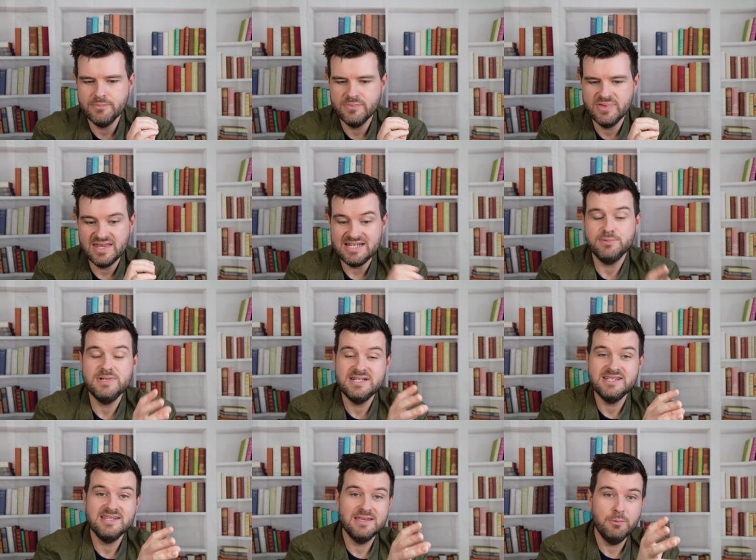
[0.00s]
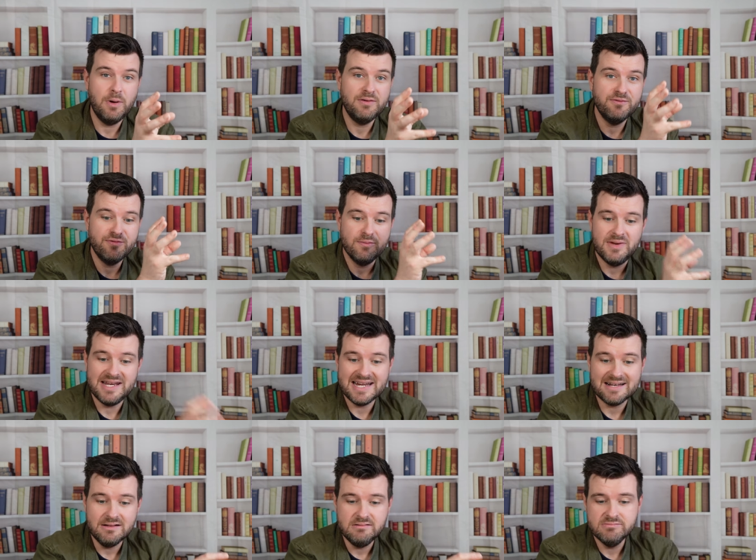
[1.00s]
This was the one from
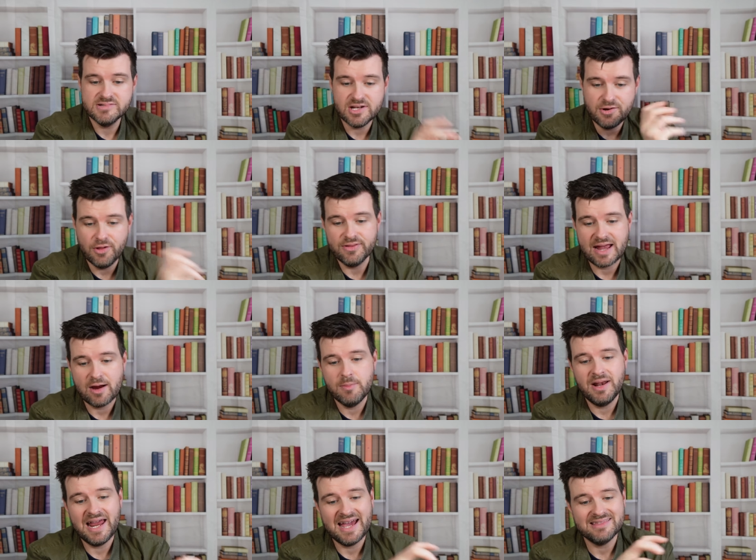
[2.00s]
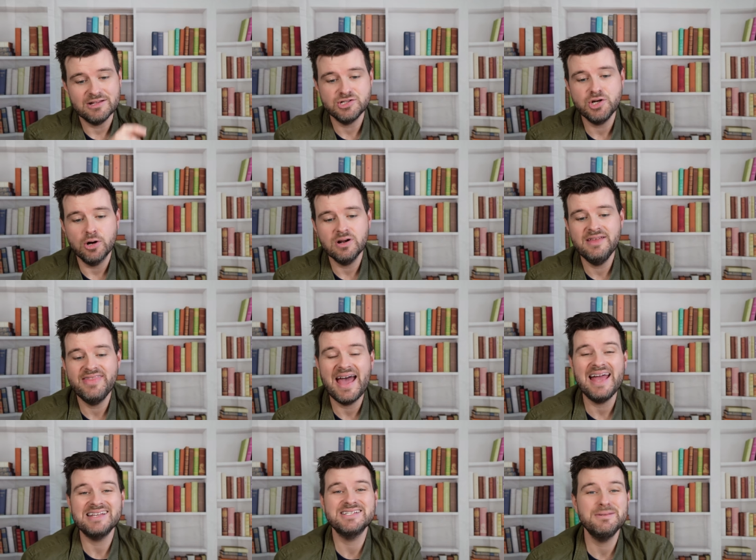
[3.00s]
Lidl, so not the caramel, I had the chocolate.
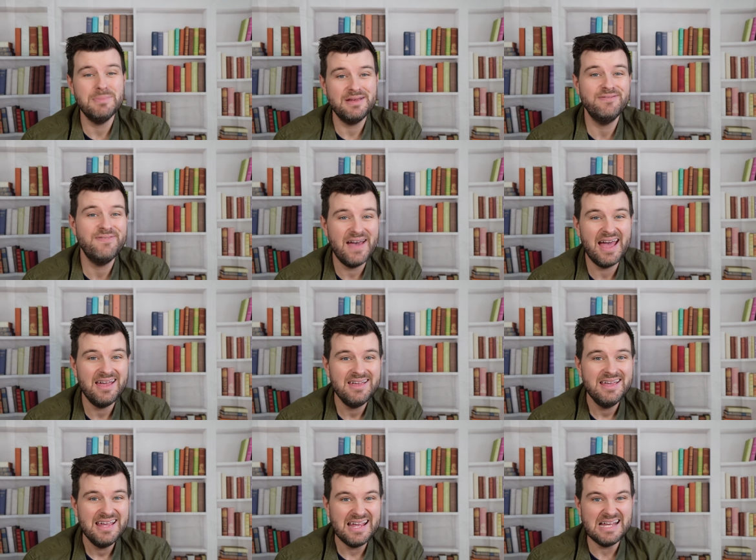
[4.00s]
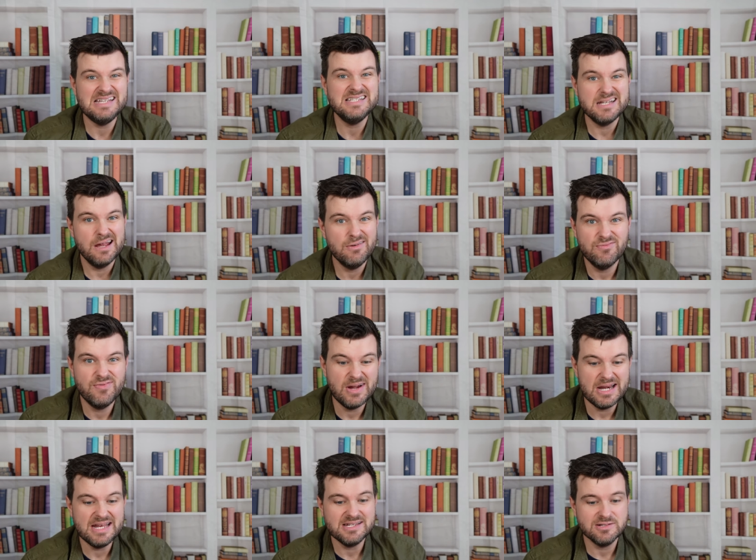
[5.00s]
That, to be fair, is a
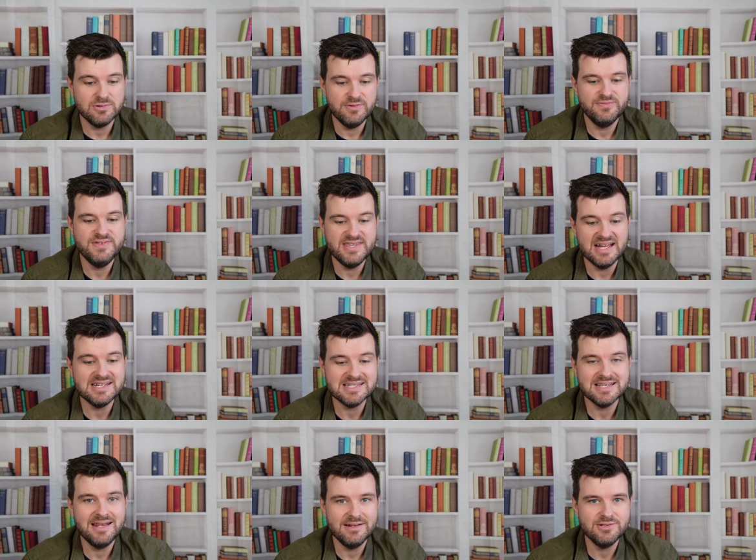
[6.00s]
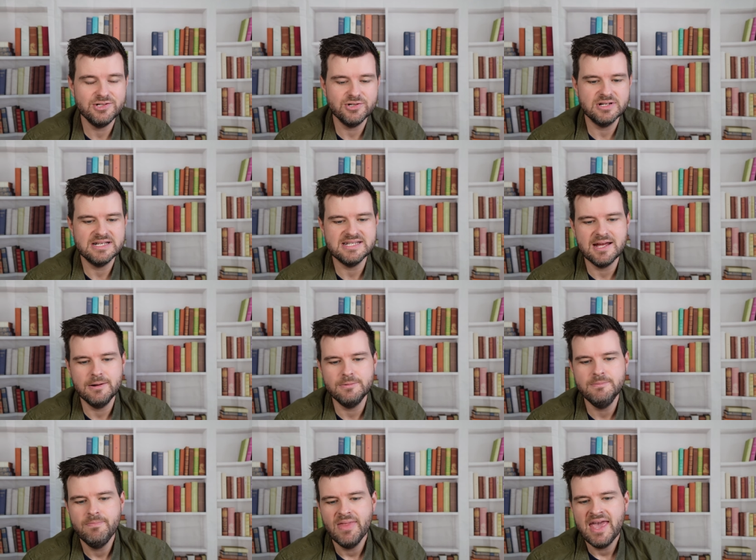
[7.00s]
really sort of nice lunch on its
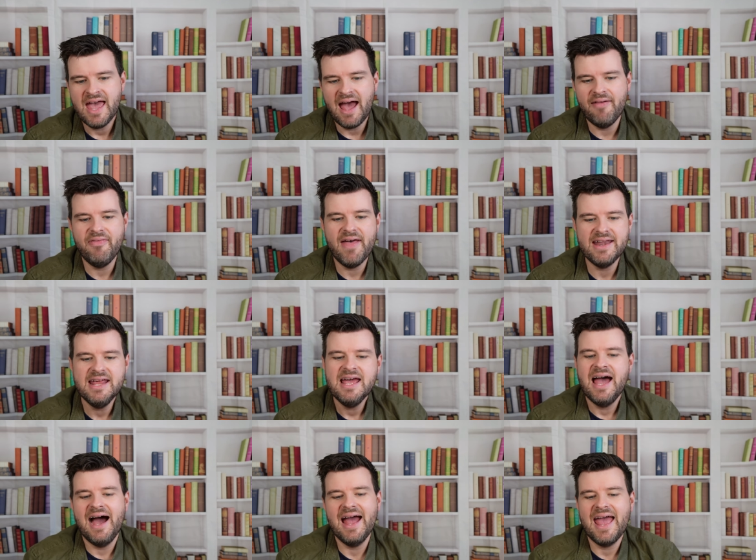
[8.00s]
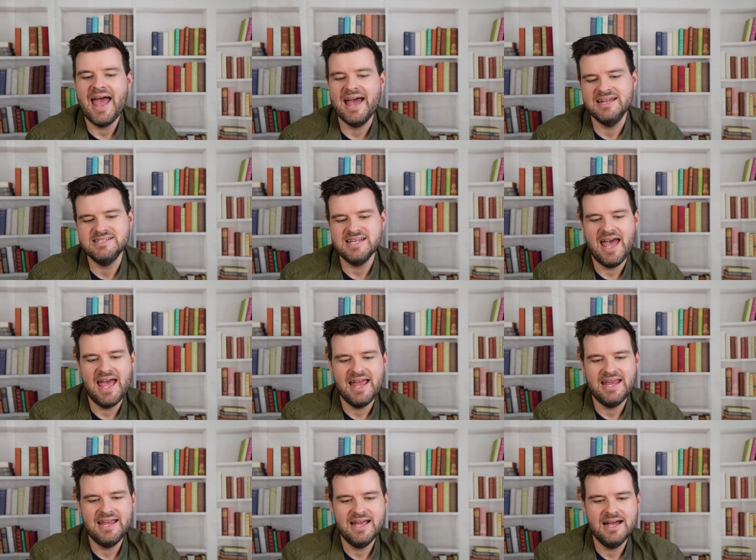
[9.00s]
own. And then I had
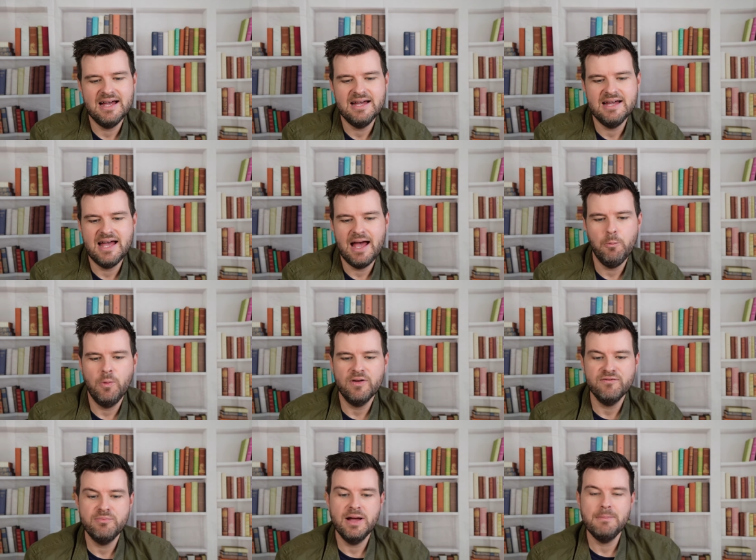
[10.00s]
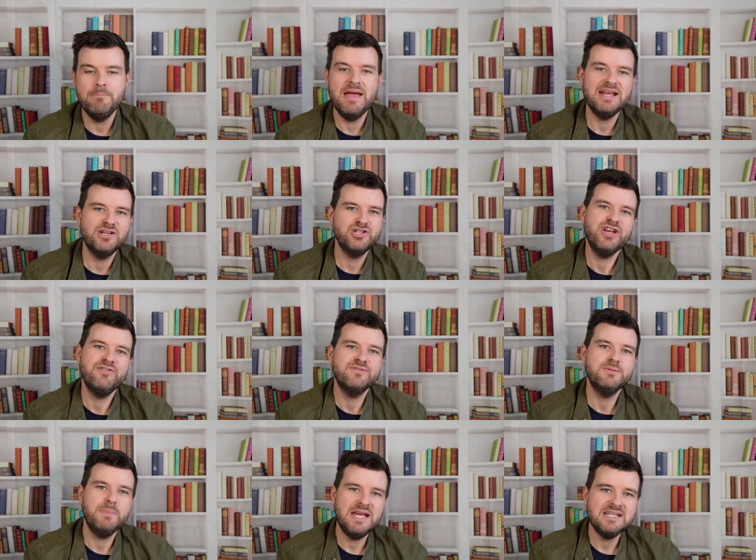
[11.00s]
a one of my
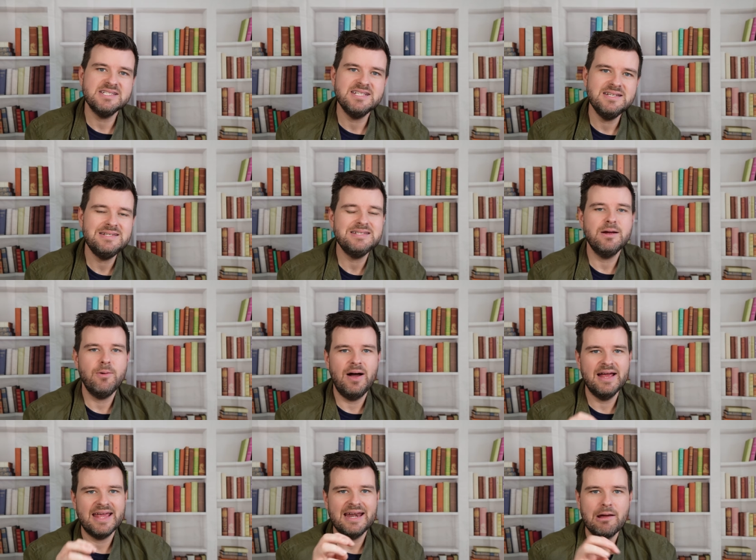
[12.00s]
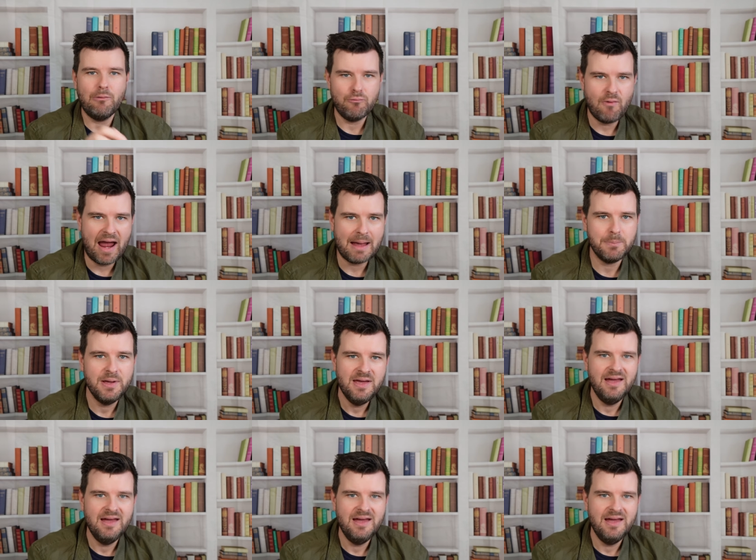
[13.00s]
makeshift pizzas. So I get a wrap,